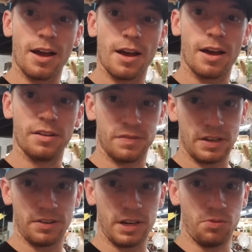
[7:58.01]
I
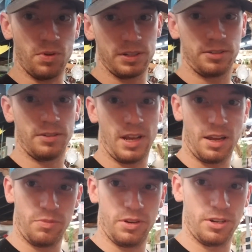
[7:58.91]
found a Western
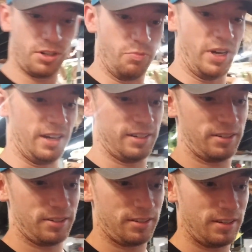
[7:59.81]
ammunition
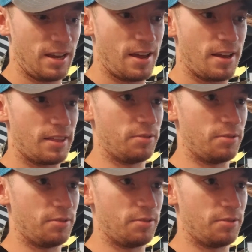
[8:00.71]
box. It